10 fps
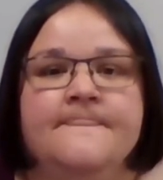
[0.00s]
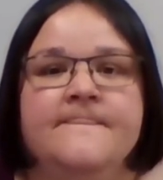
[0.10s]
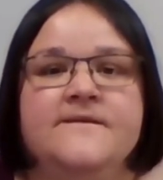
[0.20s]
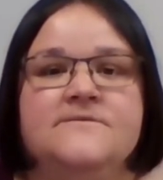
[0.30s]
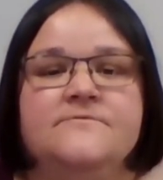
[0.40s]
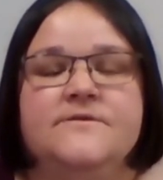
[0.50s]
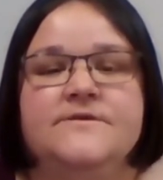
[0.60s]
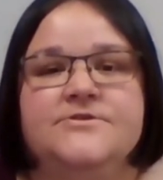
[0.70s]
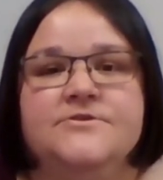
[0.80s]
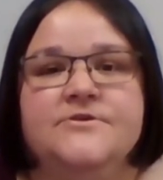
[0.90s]
This will
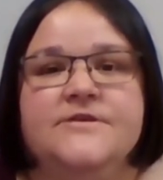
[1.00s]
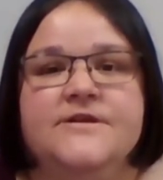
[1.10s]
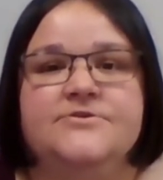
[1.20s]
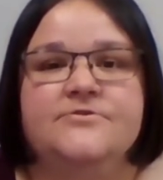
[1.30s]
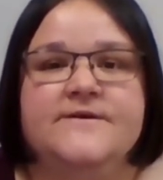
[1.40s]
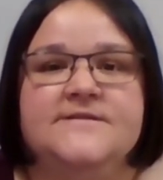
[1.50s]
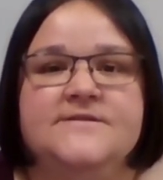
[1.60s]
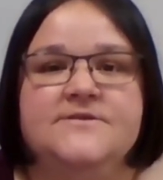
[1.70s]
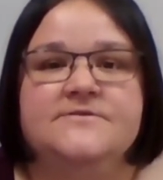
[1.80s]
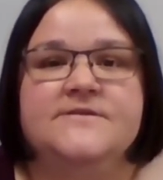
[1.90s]
ensure that choice is
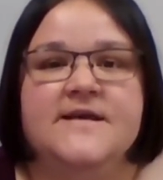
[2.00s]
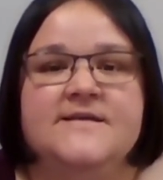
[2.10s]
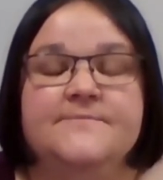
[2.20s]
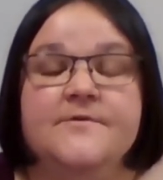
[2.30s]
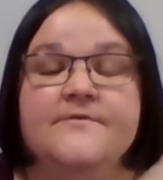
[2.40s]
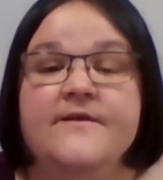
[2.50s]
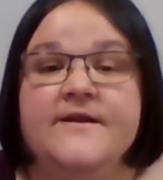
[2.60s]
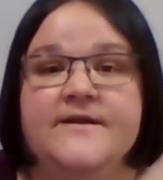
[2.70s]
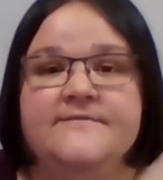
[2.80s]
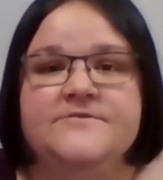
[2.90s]
used as a
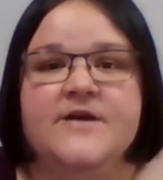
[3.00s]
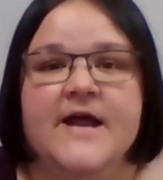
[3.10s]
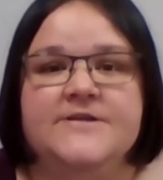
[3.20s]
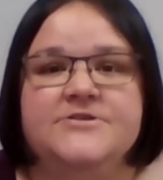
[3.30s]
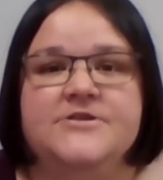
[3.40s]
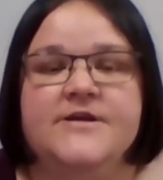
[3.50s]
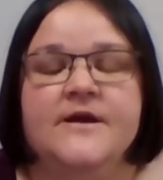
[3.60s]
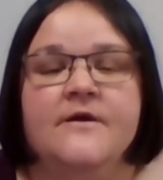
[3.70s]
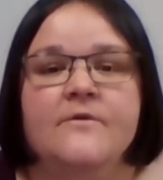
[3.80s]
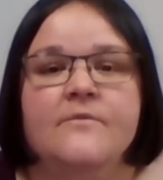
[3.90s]
preventative strategy
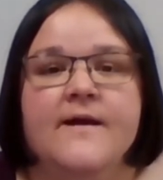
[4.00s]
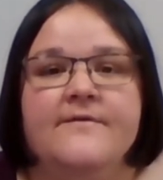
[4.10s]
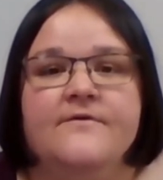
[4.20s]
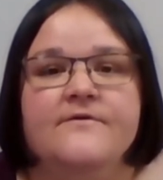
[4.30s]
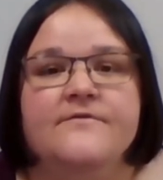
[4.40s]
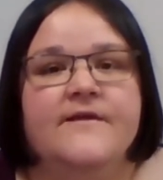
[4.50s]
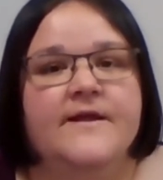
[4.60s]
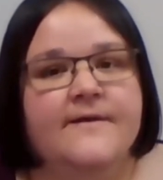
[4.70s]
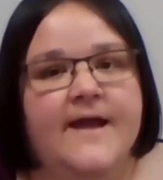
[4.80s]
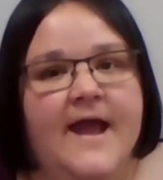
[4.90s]
rather than a
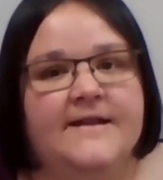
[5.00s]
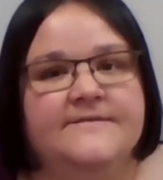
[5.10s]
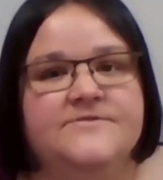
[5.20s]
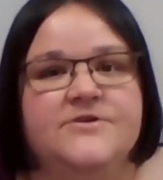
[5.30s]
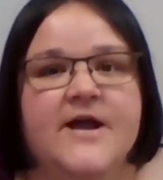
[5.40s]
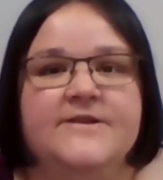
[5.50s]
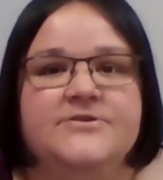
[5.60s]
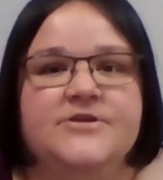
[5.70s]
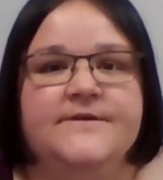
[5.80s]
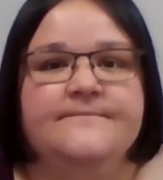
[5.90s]
reactive
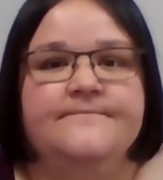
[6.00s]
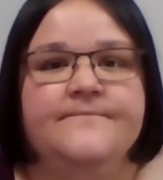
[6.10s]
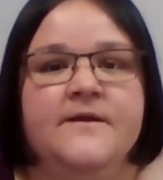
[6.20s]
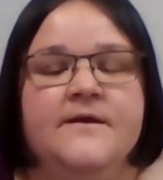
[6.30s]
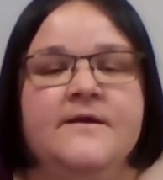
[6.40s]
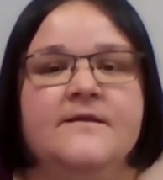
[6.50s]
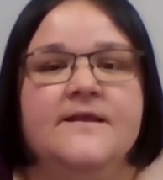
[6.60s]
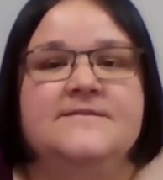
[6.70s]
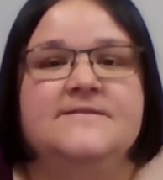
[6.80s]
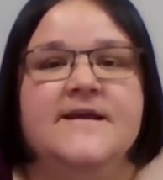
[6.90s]
strategy.
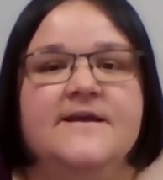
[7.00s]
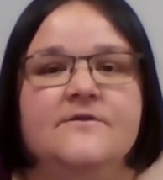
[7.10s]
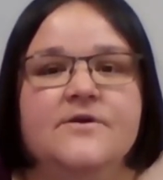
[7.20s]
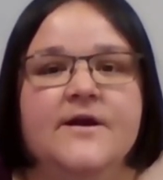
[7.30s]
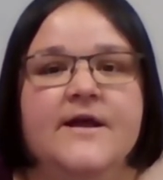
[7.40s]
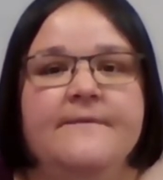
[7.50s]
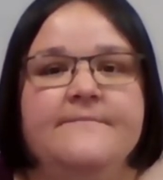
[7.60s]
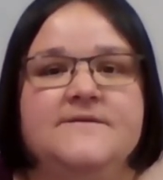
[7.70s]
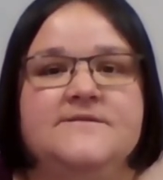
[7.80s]
Let's take a look at Mrs.